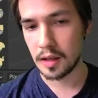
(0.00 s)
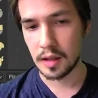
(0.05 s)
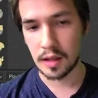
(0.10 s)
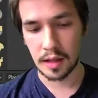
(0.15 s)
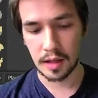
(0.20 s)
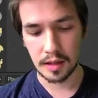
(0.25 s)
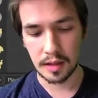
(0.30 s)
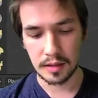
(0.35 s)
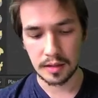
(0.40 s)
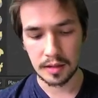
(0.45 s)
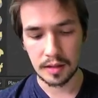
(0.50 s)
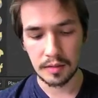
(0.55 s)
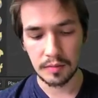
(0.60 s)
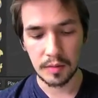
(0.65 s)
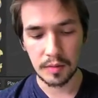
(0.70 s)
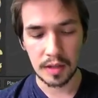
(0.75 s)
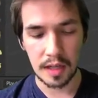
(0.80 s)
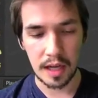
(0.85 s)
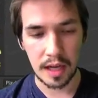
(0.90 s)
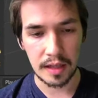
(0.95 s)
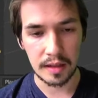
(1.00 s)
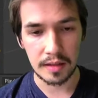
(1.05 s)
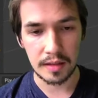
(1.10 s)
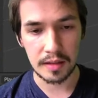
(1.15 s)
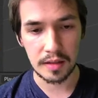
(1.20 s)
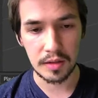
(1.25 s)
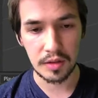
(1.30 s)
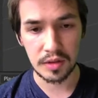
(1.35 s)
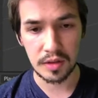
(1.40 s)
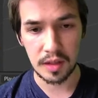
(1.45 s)
uh, see what kind of
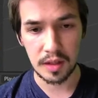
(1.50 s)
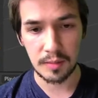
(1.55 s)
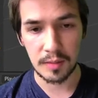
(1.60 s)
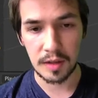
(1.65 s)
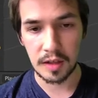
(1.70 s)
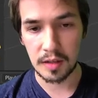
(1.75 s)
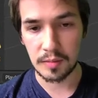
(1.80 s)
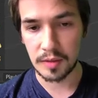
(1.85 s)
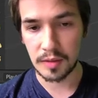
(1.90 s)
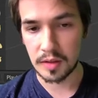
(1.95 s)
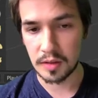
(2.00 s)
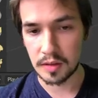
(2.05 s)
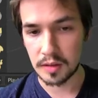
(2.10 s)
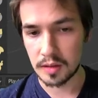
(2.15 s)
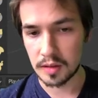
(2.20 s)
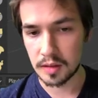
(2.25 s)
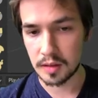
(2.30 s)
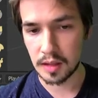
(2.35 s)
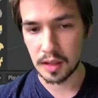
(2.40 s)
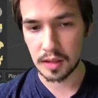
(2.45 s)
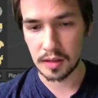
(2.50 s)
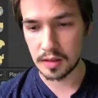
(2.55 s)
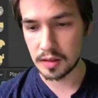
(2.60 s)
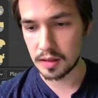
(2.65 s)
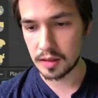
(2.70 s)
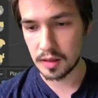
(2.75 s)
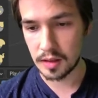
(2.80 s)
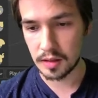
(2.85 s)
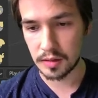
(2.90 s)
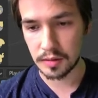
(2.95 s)
decisions I make, because as you can
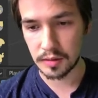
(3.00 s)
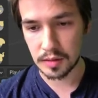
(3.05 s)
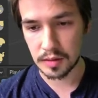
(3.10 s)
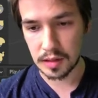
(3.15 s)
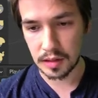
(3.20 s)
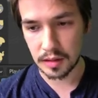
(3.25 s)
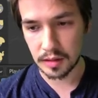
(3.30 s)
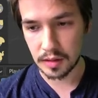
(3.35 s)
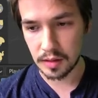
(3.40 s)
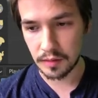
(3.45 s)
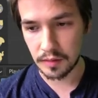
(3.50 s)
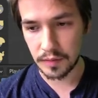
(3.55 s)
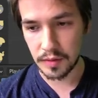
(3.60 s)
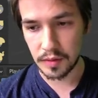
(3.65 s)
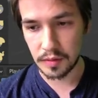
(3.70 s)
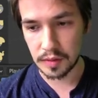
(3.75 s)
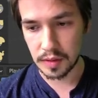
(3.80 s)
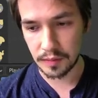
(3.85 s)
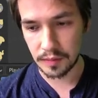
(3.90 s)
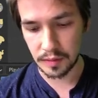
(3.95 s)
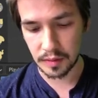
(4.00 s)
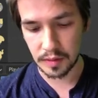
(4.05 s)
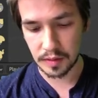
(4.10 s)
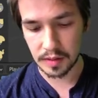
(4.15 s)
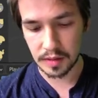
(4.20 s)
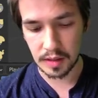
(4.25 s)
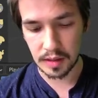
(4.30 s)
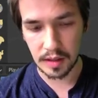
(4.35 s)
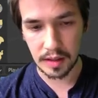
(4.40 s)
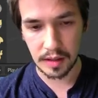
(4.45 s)
see here, there's a few
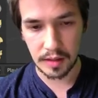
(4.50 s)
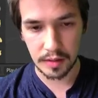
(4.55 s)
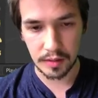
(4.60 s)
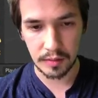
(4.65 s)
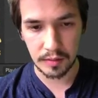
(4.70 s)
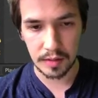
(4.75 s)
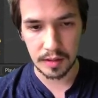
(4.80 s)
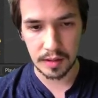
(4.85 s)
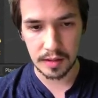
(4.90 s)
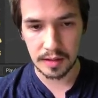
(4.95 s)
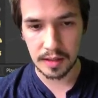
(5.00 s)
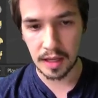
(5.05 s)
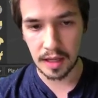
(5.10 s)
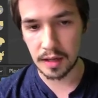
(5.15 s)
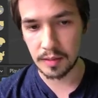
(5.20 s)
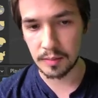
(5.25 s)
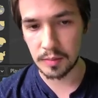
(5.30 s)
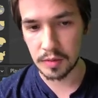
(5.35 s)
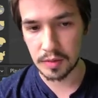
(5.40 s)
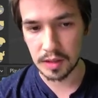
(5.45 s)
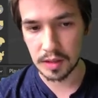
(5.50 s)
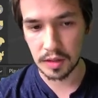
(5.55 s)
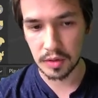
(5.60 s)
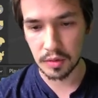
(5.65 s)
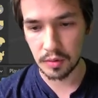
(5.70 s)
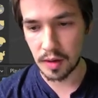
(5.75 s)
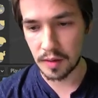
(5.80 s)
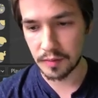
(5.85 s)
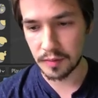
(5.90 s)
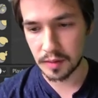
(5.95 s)
different uh, gorillas that I'm using as
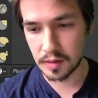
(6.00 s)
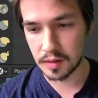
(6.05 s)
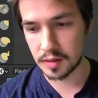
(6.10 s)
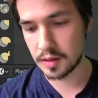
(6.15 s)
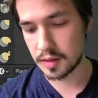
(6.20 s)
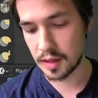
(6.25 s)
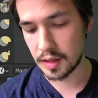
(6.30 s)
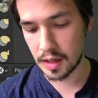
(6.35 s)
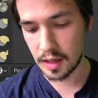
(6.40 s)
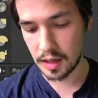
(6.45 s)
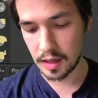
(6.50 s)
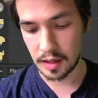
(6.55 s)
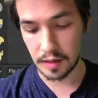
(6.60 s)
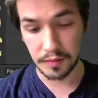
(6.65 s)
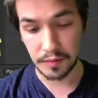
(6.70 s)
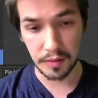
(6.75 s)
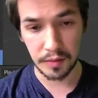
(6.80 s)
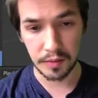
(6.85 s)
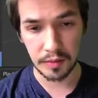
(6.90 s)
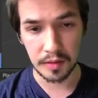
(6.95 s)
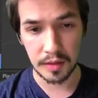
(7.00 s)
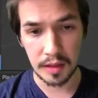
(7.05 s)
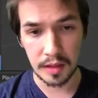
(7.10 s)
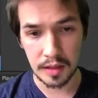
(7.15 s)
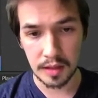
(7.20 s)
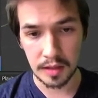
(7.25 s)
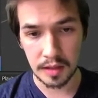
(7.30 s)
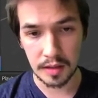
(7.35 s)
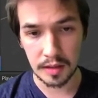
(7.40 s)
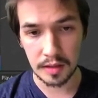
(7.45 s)
reference, and every gorilla
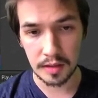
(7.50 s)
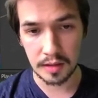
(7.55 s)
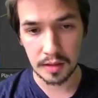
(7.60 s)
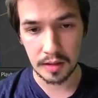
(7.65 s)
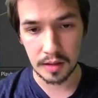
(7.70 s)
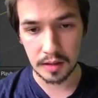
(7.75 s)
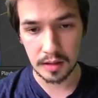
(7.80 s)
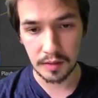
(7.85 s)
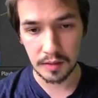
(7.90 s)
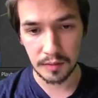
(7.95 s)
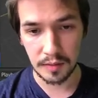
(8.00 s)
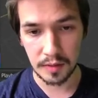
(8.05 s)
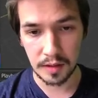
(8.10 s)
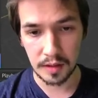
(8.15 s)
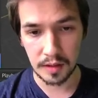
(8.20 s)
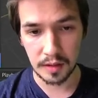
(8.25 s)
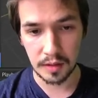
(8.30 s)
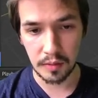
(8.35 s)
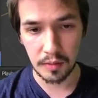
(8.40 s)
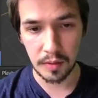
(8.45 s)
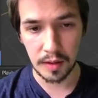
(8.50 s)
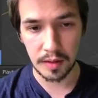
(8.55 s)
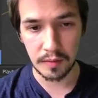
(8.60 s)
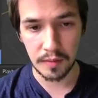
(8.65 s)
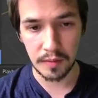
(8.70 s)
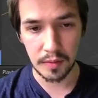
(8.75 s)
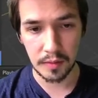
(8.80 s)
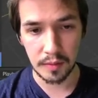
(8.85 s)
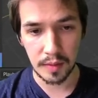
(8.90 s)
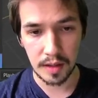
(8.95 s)
is different in quite a
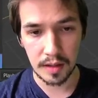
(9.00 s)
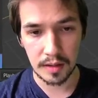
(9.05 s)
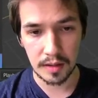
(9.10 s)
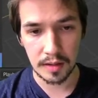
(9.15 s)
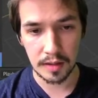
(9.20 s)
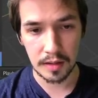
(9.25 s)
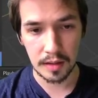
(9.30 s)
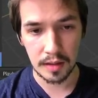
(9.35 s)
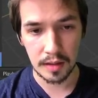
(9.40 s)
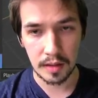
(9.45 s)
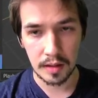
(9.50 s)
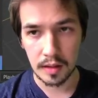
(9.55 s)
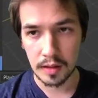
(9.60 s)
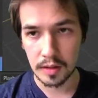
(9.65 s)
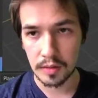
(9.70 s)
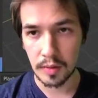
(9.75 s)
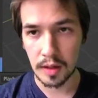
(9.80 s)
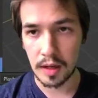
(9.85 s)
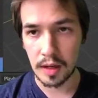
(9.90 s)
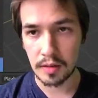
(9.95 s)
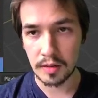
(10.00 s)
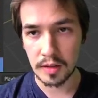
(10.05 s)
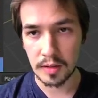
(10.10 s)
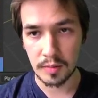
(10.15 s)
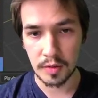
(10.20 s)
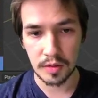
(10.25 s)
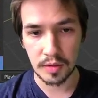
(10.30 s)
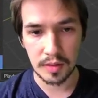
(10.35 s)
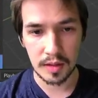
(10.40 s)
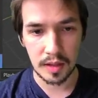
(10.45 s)
few ways. right now
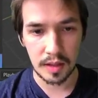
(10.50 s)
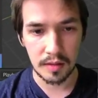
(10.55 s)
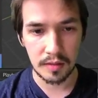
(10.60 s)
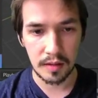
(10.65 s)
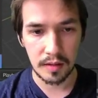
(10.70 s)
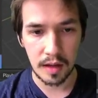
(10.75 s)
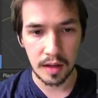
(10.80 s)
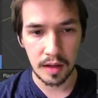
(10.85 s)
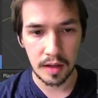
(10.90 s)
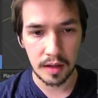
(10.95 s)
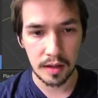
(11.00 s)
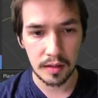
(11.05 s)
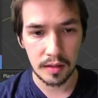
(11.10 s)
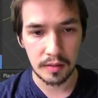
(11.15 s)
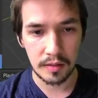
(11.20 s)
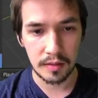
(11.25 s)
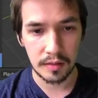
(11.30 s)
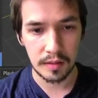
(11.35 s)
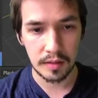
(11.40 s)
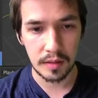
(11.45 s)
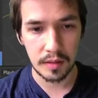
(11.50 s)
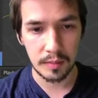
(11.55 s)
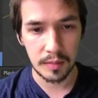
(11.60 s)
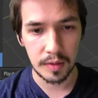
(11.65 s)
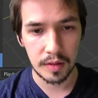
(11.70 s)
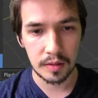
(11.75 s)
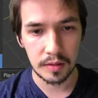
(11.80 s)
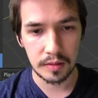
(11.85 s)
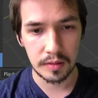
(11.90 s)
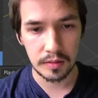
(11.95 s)
symmetry's on uh, the
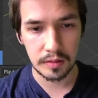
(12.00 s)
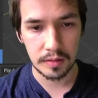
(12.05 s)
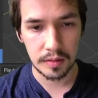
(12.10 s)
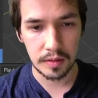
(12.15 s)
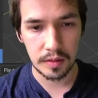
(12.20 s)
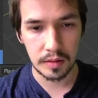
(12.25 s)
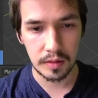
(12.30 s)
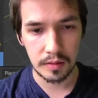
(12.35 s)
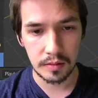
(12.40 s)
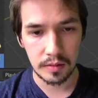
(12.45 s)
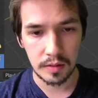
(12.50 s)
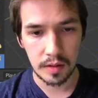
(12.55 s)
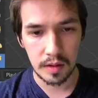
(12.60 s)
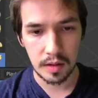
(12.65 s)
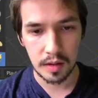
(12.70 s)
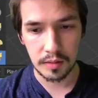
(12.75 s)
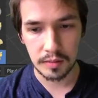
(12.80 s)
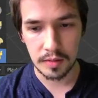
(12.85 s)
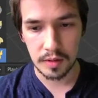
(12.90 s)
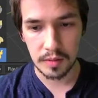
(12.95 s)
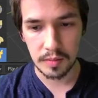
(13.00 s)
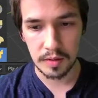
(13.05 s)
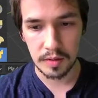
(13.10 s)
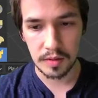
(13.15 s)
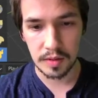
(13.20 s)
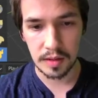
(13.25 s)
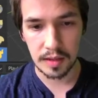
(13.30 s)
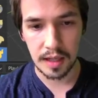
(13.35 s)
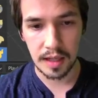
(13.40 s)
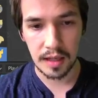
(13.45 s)
middle, so just be
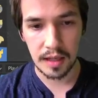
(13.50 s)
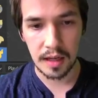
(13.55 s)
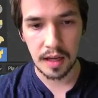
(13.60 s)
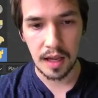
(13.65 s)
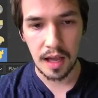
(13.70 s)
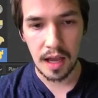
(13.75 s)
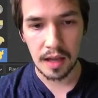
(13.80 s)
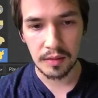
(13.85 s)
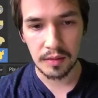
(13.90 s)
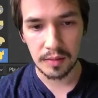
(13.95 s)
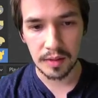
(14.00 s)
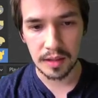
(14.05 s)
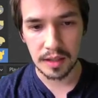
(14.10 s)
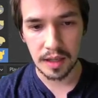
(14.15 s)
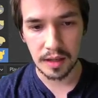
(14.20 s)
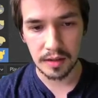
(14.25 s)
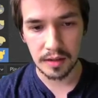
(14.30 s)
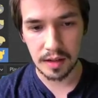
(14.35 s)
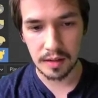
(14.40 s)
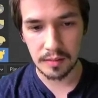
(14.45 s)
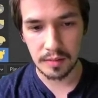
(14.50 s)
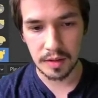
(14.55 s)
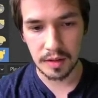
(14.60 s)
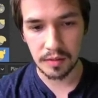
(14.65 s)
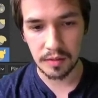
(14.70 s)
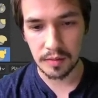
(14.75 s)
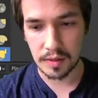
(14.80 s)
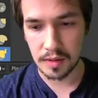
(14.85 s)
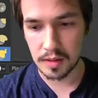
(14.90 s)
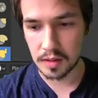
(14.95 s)
using that. I don't really care that I'm starting
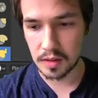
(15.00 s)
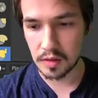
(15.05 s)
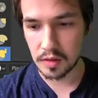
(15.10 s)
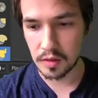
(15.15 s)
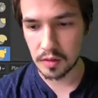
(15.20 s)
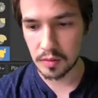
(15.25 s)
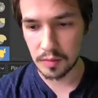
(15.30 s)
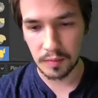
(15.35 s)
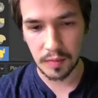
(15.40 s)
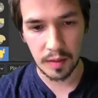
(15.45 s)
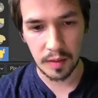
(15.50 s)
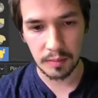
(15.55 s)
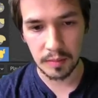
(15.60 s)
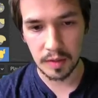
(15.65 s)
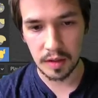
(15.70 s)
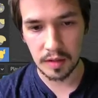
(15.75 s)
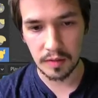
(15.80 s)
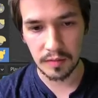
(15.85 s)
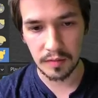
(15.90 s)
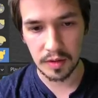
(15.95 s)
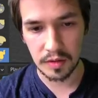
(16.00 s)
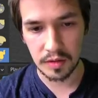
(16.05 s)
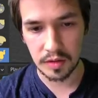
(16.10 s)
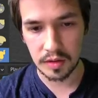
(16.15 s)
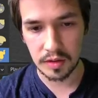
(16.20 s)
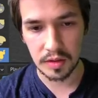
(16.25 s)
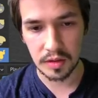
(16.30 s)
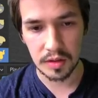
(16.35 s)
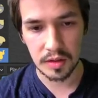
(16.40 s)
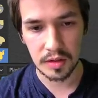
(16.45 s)
with the skew, I'm going to eventually
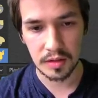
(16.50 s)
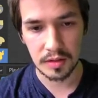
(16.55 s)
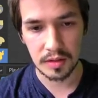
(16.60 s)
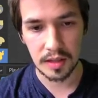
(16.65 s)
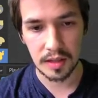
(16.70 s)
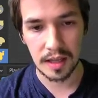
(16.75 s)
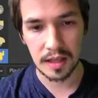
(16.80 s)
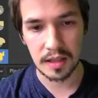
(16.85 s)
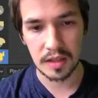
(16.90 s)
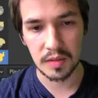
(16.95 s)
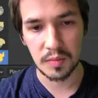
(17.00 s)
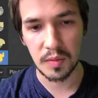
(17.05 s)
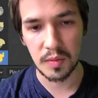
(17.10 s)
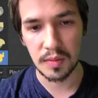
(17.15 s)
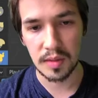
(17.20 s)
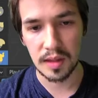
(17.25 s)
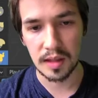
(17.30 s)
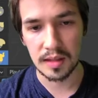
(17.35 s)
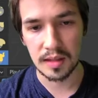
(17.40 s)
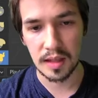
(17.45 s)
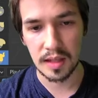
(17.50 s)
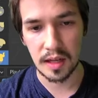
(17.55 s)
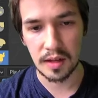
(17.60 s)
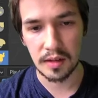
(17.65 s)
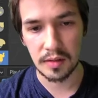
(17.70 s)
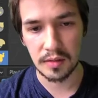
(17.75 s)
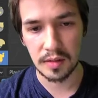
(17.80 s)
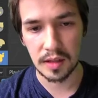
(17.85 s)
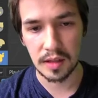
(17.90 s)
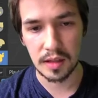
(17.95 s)
just kind of smooth things
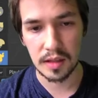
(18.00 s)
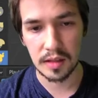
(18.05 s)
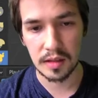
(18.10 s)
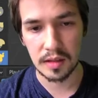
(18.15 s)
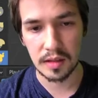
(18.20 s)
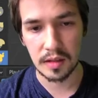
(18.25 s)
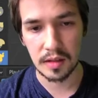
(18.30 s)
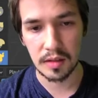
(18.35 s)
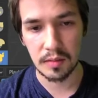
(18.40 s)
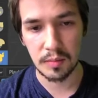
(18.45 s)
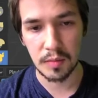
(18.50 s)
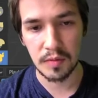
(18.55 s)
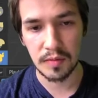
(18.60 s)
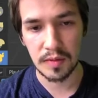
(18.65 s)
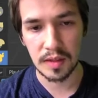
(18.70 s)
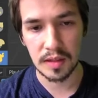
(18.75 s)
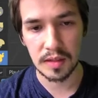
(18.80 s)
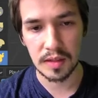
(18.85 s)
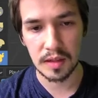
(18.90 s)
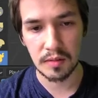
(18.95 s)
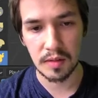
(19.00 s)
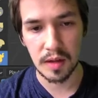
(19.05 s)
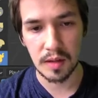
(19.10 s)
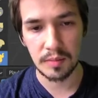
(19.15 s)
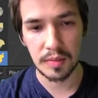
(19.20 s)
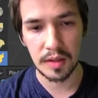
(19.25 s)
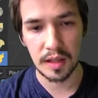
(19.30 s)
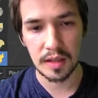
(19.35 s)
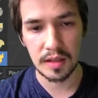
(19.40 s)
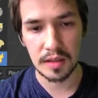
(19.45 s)
out and you know move things in the right
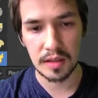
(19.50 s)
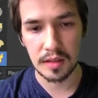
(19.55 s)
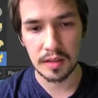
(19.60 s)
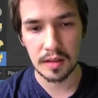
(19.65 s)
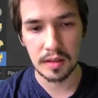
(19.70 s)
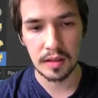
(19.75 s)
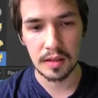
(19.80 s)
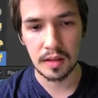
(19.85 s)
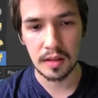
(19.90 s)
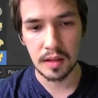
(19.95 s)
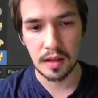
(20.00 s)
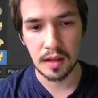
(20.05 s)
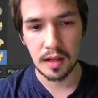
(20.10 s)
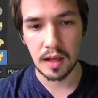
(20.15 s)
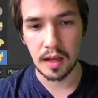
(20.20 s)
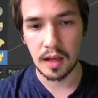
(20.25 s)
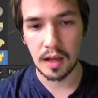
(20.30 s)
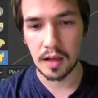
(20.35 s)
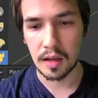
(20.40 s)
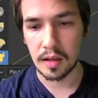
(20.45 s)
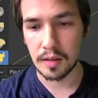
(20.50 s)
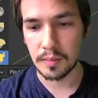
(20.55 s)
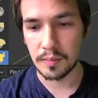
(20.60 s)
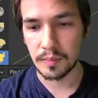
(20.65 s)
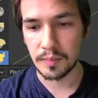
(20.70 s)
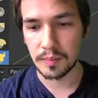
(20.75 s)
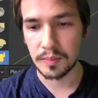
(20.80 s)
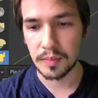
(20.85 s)
place. Um,